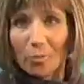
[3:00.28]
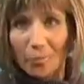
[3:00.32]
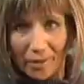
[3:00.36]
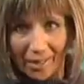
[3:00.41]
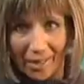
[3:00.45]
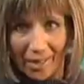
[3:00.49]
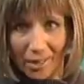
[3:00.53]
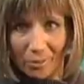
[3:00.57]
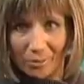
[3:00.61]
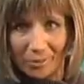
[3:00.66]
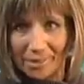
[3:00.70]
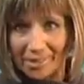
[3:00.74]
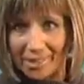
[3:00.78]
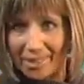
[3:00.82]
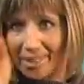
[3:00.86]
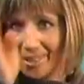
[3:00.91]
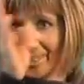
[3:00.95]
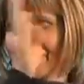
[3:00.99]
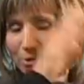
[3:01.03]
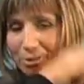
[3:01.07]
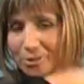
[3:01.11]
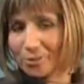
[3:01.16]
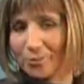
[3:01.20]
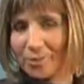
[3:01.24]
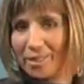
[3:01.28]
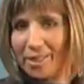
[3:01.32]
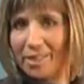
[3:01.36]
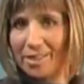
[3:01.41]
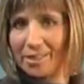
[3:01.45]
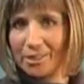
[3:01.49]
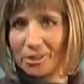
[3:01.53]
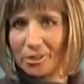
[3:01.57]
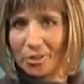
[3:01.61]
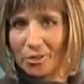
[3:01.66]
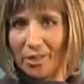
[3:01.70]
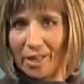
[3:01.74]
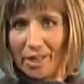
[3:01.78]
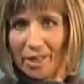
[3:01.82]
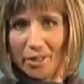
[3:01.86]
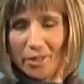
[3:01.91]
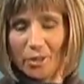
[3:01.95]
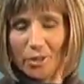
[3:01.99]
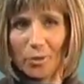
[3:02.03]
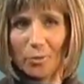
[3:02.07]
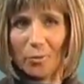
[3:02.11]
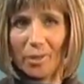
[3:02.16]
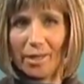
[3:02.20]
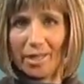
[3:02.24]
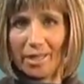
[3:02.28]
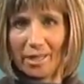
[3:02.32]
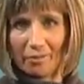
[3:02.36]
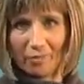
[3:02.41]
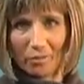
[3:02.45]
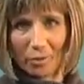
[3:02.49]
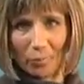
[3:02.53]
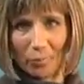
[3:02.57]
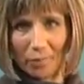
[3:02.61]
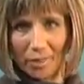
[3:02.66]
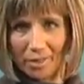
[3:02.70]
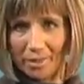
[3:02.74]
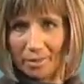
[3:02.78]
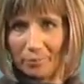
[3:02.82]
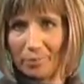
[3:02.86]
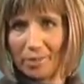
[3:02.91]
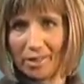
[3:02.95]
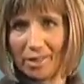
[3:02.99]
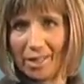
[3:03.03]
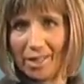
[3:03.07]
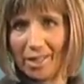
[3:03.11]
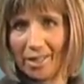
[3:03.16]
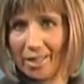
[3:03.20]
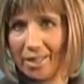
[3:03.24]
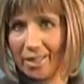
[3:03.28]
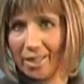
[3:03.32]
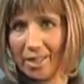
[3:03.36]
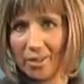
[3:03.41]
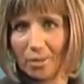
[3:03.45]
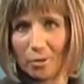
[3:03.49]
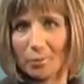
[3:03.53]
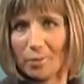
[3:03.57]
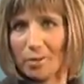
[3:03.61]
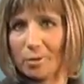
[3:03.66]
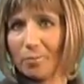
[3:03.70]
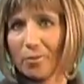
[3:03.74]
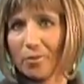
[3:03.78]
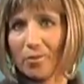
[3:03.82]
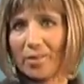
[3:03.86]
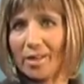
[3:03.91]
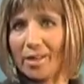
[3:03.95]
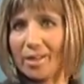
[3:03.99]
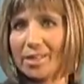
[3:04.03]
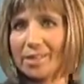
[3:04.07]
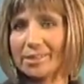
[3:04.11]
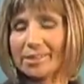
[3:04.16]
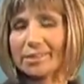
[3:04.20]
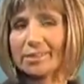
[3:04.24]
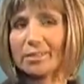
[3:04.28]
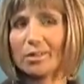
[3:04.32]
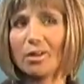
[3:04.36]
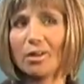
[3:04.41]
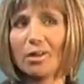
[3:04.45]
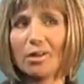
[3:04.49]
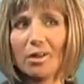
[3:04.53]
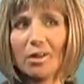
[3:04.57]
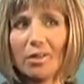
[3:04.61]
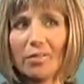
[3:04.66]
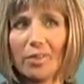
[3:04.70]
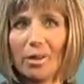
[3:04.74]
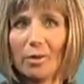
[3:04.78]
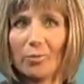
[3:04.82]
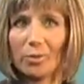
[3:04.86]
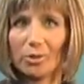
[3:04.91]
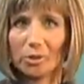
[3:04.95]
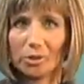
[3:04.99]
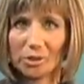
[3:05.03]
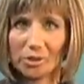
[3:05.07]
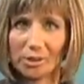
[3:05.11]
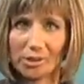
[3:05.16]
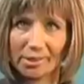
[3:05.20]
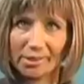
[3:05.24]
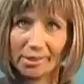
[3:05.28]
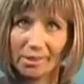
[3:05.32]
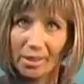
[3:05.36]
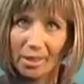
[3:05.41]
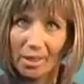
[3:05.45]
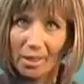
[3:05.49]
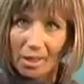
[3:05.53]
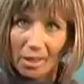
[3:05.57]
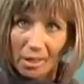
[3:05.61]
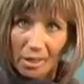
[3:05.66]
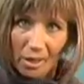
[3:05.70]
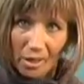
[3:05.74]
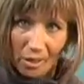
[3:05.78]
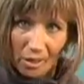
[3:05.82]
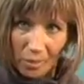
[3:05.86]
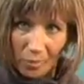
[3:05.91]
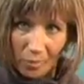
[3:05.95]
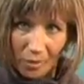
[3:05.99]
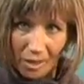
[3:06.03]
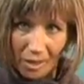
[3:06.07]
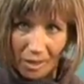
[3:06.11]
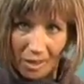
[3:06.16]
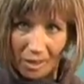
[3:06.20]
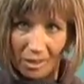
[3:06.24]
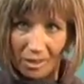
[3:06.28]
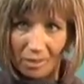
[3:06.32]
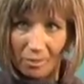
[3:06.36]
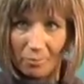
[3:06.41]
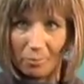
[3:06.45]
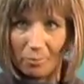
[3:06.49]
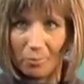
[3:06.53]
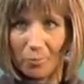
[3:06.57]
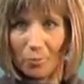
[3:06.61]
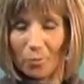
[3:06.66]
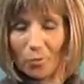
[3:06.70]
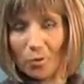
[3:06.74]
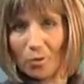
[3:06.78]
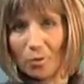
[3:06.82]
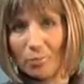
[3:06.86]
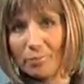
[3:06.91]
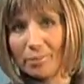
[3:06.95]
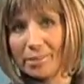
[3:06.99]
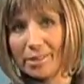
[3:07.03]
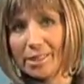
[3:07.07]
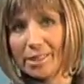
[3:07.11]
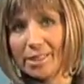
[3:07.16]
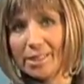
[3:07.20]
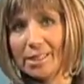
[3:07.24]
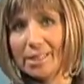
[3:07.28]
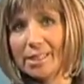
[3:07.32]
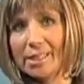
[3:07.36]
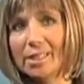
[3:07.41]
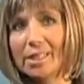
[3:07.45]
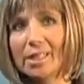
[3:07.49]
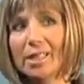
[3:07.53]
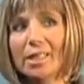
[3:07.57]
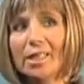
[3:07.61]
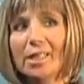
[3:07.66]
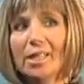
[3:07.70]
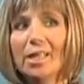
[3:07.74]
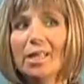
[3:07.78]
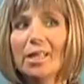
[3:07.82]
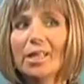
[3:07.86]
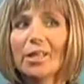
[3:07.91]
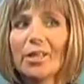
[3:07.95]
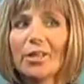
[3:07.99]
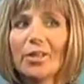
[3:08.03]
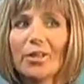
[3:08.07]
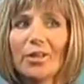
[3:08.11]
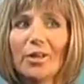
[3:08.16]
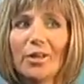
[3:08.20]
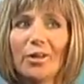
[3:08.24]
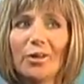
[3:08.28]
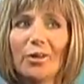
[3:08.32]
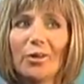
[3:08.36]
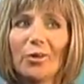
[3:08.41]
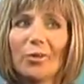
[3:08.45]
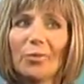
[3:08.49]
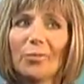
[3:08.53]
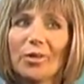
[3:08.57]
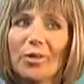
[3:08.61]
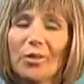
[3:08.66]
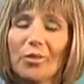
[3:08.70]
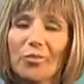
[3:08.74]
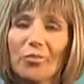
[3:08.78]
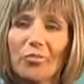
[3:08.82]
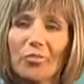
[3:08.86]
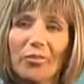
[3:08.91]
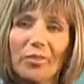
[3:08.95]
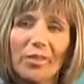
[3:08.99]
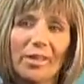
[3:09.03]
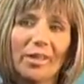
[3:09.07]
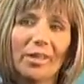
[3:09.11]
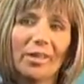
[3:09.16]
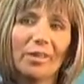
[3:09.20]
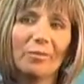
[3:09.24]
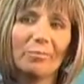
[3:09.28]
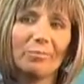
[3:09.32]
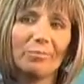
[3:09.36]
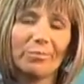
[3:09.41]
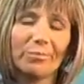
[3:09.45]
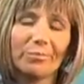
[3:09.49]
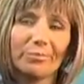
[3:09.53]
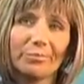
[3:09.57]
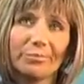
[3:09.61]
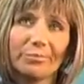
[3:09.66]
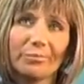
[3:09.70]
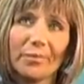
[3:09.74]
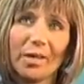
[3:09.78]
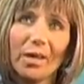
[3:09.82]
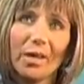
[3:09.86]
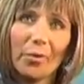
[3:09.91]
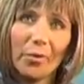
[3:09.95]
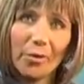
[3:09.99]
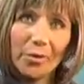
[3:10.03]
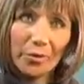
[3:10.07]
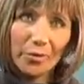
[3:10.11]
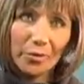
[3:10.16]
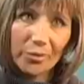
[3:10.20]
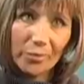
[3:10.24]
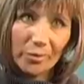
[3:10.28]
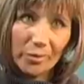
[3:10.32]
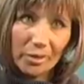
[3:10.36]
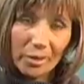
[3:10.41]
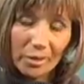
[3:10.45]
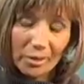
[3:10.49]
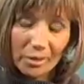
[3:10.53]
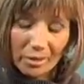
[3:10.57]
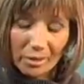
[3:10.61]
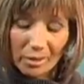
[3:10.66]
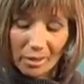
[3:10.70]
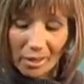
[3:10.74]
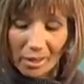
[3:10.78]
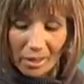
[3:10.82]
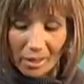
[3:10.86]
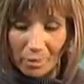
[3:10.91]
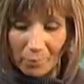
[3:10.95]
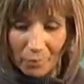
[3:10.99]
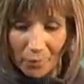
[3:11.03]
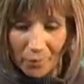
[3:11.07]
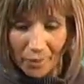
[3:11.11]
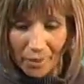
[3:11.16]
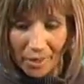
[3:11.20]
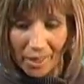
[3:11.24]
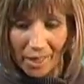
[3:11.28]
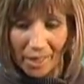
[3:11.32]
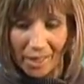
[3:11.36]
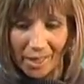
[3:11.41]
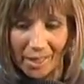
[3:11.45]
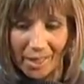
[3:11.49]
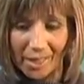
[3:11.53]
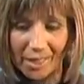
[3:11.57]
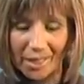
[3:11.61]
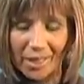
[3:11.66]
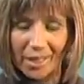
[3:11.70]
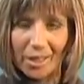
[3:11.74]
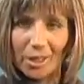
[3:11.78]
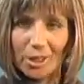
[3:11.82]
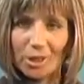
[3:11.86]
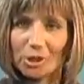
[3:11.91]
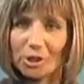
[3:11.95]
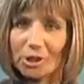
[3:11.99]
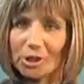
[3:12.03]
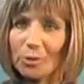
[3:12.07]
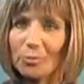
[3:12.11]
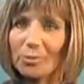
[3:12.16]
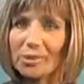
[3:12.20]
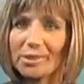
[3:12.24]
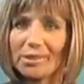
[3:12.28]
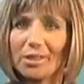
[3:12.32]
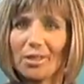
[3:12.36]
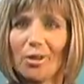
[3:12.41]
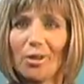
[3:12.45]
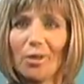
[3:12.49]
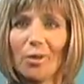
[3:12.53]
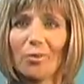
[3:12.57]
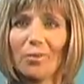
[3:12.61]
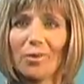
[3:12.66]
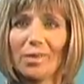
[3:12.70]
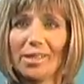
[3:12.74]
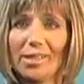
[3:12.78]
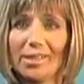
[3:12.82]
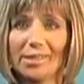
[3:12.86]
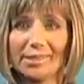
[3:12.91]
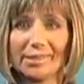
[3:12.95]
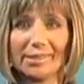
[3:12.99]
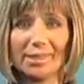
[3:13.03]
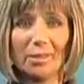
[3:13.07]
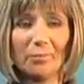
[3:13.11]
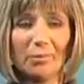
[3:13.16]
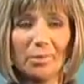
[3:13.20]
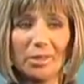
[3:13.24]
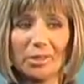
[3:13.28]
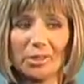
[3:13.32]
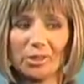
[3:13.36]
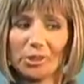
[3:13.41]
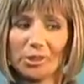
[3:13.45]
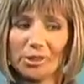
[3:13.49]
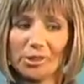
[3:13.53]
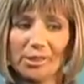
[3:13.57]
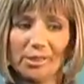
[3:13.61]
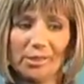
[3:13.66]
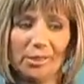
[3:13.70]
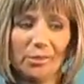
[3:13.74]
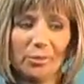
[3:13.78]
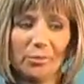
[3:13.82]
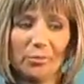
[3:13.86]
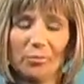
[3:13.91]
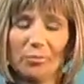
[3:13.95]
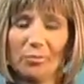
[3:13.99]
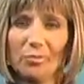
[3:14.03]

when I was diagnosed with cancer, I knew I never wanted to be like other people that I saw that was just ho hum, poor me. You know, when you'd see them, how are you doing? No, I'm okay. She was always, I mean, she